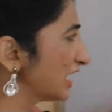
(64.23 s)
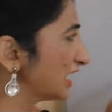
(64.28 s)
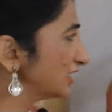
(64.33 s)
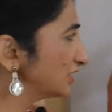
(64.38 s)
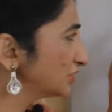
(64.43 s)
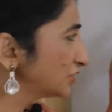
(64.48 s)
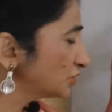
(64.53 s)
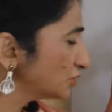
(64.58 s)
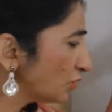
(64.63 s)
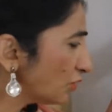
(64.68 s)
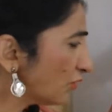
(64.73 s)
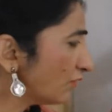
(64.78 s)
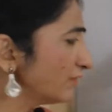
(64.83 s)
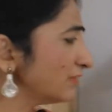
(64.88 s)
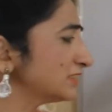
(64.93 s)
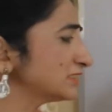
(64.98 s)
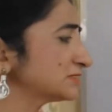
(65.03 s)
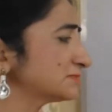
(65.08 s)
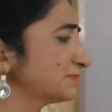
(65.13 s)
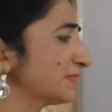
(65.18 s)
and you
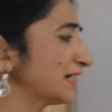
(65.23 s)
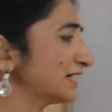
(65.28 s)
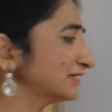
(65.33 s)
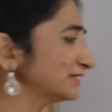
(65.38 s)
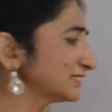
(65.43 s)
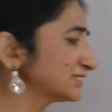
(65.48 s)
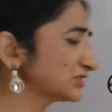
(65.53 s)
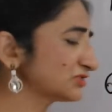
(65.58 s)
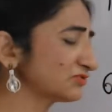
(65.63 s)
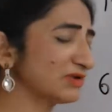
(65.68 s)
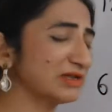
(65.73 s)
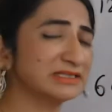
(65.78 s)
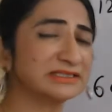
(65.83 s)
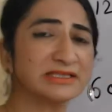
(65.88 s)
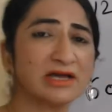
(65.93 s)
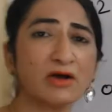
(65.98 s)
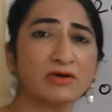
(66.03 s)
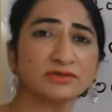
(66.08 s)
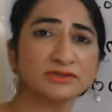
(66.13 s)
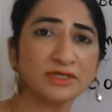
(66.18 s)
will spend this
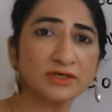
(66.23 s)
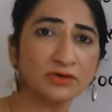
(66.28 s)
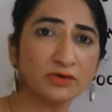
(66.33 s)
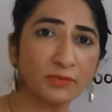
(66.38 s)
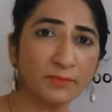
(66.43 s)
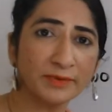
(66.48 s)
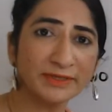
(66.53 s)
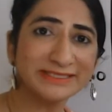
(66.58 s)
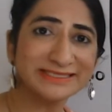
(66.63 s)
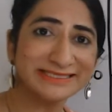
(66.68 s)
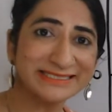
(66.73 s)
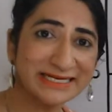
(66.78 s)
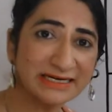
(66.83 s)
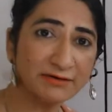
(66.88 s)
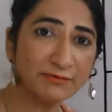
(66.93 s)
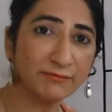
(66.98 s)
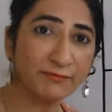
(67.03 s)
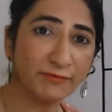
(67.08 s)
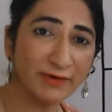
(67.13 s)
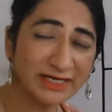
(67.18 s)
12000 rupees till
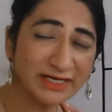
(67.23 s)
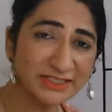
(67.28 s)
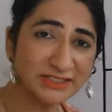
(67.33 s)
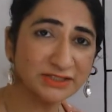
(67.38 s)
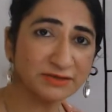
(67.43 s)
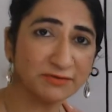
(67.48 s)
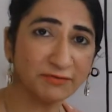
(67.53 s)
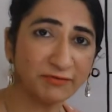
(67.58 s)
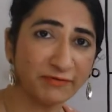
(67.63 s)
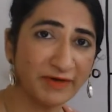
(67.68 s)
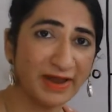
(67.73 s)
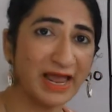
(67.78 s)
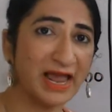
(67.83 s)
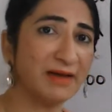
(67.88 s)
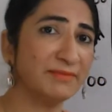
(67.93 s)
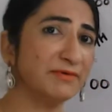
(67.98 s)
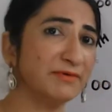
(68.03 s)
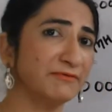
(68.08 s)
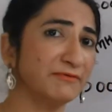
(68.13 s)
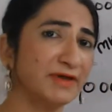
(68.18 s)
1st
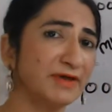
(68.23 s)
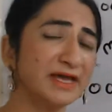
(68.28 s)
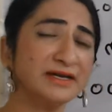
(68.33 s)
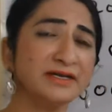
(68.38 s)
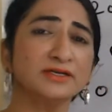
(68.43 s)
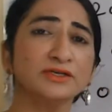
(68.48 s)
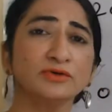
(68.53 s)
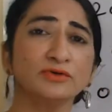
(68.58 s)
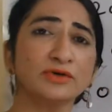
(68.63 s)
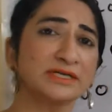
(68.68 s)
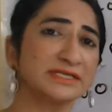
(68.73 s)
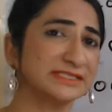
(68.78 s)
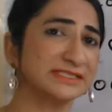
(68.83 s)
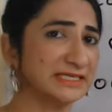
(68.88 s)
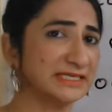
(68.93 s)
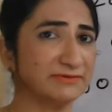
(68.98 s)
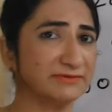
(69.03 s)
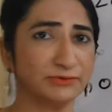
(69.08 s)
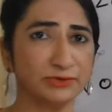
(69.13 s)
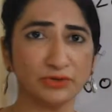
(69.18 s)
Feb when you
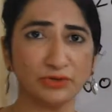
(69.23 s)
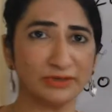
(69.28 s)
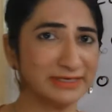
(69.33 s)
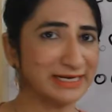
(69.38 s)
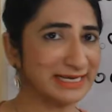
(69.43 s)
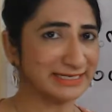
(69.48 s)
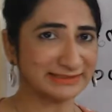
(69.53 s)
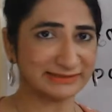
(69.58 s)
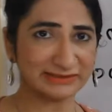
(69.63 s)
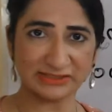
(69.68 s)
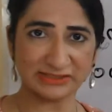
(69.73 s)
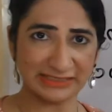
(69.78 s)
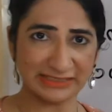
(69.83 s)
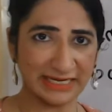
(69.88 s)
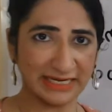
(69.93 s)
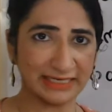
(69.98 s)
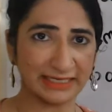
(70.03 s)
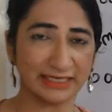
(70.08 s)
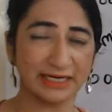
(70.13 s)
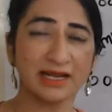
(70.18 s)
receive your next
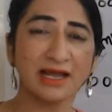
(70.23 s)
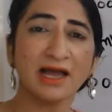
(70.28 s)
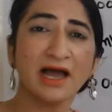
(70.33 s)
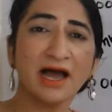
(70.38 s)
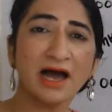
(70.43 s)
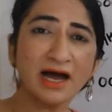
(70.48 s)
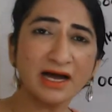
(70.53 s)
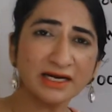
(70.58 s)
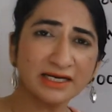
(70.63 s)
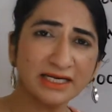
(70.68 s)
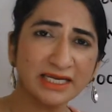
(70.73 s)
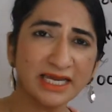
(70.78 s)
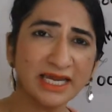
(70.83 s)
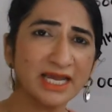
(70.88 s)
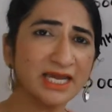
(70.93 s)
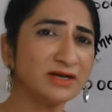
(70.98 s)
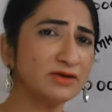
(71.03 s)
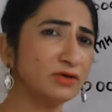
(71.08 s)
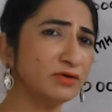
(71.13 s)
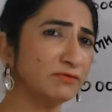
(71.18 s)
salary
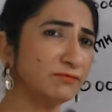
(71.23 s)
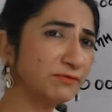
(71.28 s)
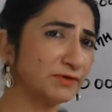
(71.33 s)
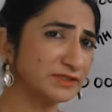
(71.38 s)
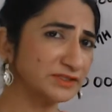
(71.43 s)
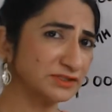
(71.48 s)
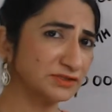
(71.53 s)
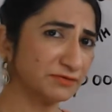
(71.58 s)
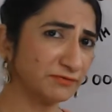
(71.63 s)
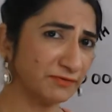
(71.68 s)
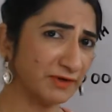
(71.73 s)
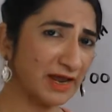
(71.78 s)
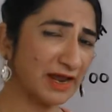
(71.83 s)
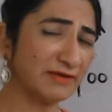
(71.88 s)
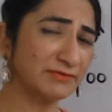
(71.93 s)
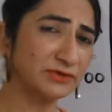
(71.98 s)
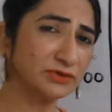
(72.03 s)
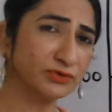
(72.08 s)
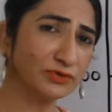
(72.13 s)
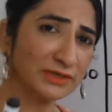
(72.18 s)
again on 1st
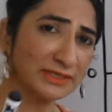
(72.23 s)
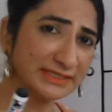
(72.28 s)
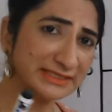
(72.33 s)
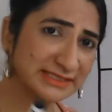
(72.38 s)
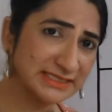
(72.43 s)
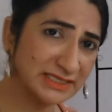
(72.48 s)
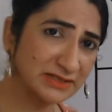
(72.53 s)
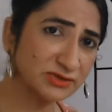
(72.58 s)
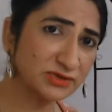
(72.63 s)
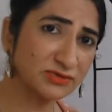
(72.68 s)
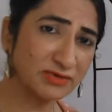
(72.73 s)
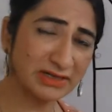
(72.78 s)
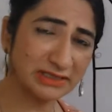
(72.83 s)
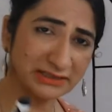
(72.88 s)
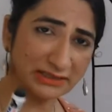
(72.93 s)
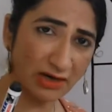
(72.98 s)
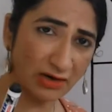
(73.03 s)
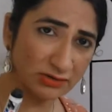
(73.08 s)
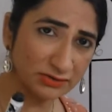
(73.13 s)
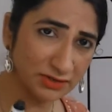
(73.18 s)
Feb you receive
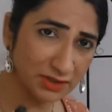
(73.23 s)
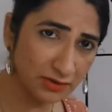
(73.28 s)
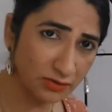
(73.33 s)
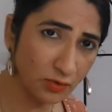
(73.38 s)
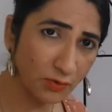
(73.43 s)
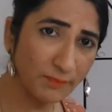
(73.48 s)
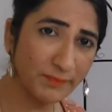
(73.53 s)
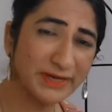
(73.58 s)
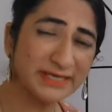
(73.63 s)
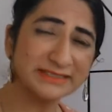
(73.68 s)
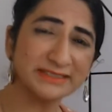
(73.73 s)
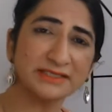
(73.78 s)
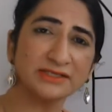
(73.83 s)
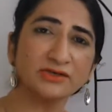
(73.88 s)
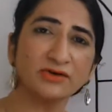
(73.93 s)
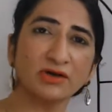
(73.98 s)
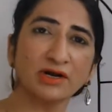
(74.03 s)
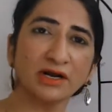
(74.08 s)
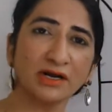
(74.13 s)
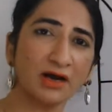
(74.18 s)
12,000 rupees in
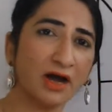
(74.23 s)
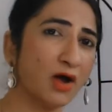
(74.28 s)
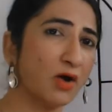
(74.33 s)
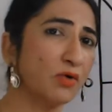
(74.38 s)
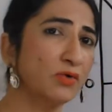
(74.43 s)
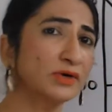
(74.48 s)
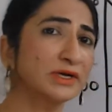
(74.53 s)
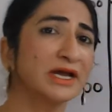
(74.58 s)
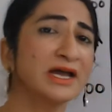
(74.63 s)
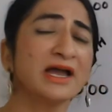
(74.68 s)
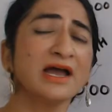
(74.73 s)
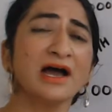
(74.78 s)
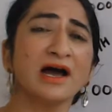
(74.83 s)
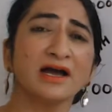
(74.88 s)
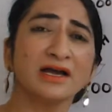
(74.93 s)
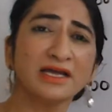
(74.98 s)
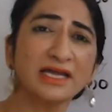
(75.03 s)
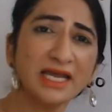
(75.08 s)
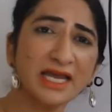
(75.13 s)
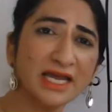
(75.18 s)
your account
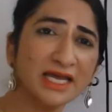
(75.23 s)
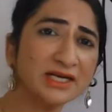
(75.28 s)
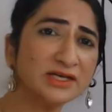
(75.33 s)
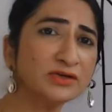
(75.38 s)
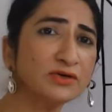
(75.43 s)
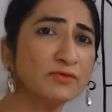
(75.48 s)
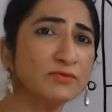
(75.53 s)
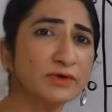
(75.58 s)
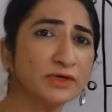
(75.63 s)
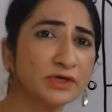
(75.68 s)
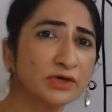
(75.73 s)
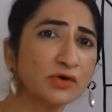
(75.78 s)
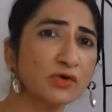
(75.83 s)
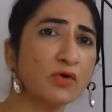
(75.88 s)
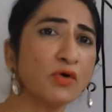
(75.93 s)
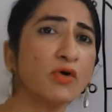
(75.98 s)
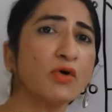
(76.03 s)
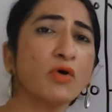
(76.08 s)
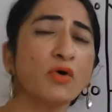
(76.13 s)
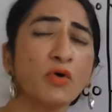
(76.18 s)
again you
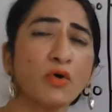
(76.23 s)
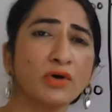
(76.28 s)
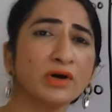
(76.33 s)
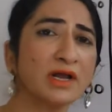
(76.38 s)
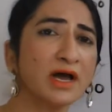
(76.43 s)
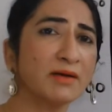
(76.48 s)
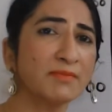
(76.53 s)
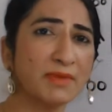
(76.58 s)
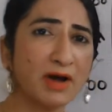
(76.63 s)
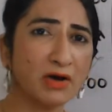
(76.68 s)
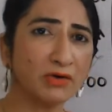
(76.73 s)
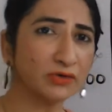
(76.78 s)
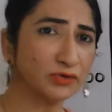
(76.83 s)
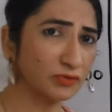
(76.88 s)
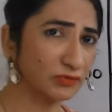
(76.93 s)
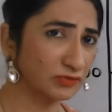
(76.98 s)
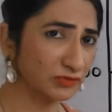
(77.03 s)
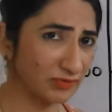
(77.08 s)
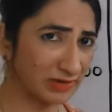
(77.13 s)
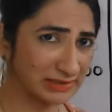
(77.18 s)
withdraw whole amount
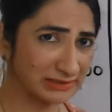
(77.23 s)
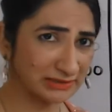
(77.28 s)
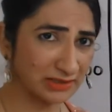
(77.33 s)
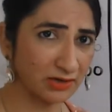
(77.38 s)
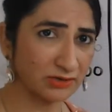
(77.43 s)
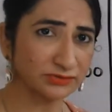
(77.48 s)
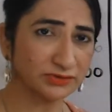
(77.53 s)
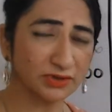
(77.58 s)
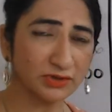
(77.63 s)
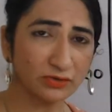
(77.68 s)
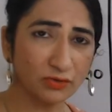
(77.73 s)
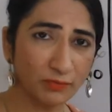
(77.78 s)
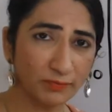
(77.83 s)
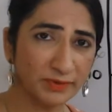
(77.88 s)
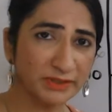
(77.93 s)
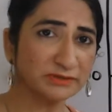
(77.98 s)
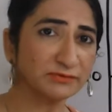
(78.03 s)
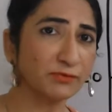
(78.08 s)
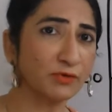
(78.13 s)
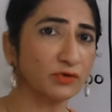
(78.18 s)
of 12,000
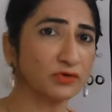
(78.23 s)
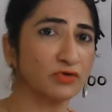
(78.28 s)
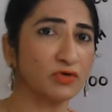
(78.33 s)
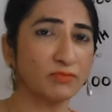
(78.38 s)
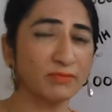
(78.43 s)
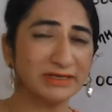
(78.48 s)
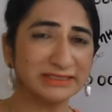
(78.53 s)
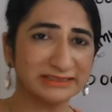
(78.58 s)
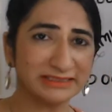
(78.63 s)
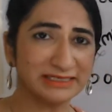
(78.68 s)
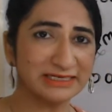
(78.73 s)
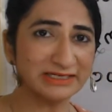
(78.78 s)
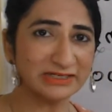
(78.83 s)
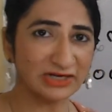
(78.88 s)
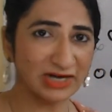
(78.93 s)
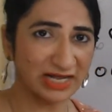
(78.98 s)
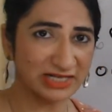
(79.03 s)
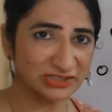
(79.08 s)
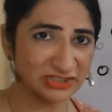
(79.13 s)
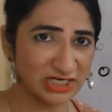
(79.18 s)
rupees for your monthly
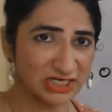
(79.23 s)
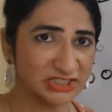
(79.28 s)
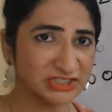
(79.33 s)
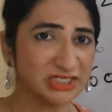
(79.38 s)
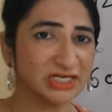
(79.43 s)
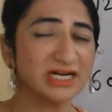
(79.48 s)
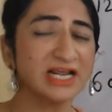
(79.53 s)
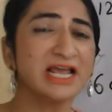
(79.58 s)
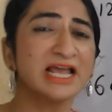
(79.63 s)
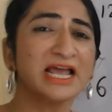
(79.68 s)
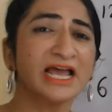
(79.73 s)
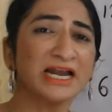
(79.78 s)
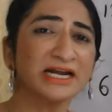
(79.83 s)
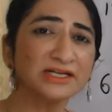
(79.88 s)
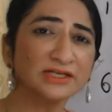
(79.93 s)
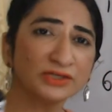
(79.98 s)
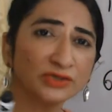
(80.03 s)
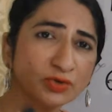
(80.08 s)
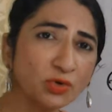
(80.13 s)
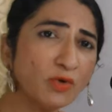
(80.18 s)
transaction
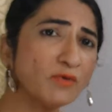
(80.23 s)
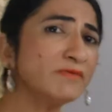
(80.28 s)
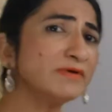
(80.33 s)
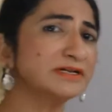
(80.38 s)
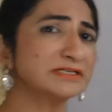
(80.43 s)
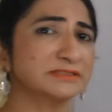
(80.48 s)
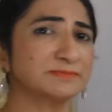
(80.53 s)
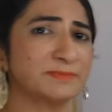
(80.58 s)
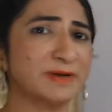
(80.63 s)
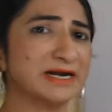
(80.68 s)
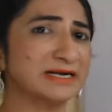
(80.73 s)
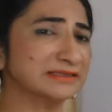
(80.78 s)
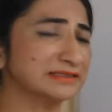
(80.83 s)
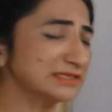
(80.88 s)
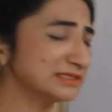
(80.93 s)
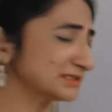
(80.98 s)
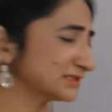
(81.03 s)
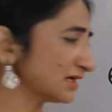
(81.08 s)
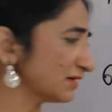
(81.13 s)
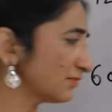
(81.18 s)
and you will spend
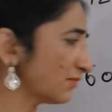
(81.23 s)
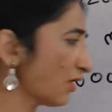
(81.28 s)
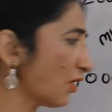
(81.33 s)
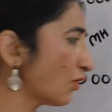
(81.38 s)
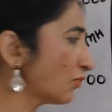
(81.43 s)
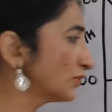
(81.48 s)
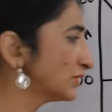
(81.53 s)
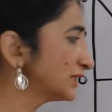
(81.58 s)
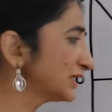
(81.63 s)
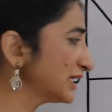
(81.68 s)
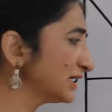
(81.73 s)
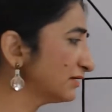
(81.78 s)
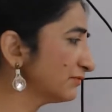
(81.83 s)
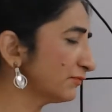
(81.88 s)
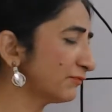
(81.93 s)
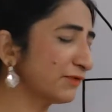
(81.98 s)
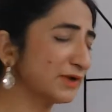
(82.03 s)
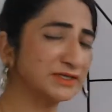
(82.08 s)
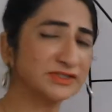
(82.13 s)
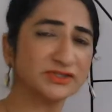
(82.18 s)
this amount till
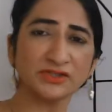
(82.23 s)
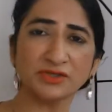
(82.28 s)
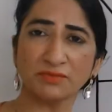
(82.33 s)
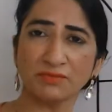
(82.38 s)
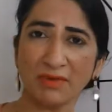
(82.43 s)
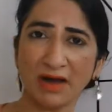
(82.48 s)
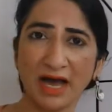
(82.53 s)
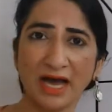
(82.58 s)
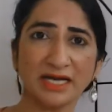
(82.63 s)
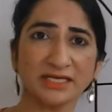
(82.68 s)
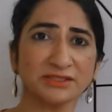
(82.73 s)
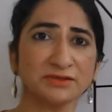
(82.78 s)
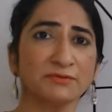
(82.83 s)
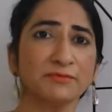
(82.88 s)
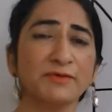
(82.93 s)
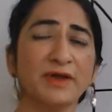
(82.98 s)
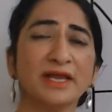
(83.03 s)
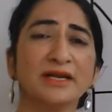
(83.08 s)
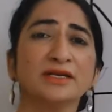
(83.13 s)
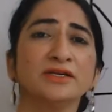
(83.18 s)
1st March
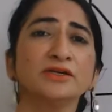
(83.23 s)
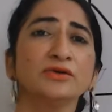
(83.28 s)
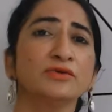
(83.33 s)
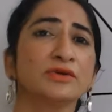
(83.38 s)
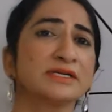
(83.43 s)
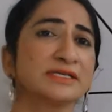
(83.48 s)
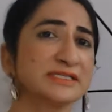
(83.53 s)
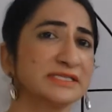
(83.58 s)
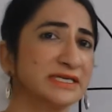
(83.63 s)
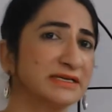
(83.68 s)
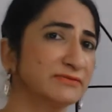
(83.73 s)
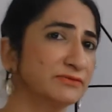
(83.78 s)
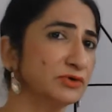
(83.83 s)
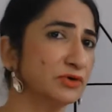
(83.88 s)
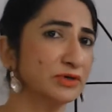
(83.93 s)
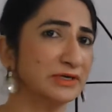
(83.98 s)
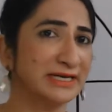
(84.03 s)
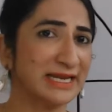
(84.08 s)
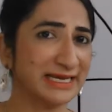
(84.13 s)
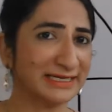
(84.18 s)
when you receive
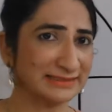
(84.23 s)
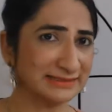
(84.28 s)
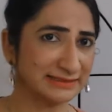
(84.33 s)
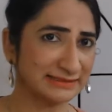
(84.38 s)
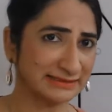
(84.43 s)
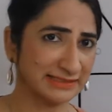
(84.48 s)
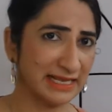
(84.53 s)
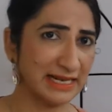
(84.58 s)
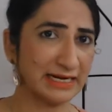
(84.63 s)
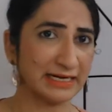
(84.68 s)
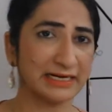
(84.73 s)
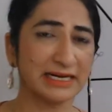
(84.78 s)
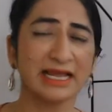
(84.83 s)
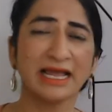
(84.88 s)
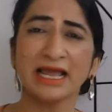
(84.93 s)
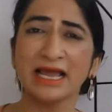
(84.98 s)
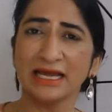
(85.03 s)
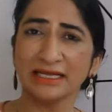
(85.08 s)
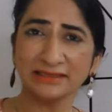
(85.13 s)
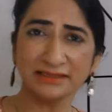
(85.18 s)
your next salary
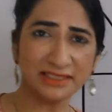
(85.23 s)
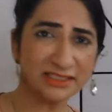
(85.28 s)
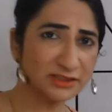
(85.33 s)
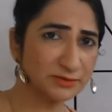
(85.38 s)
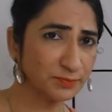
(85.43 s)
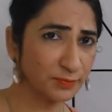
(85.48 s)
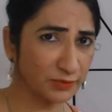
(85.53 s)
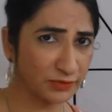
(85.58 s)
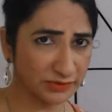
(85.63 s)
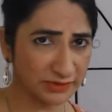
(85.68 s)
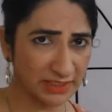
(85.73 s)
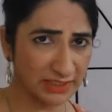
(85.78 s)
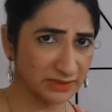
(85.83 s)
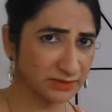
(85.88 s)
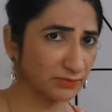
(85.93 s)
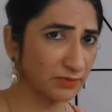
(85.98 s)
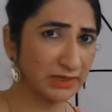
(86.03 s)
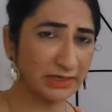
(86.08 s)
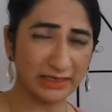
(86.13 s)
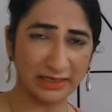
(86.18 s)
and this process
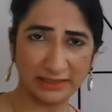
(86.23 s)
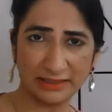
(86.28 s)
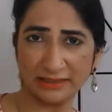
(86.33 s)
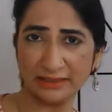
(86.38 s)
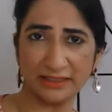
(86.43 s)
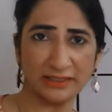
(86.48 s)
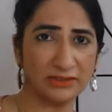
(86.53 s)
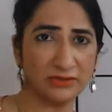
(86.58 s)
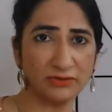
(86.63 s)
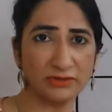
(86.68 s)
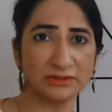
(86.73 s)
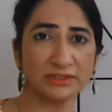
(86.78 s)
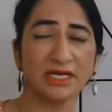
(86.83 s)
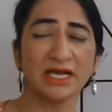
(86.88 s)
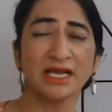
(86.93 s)
will continue.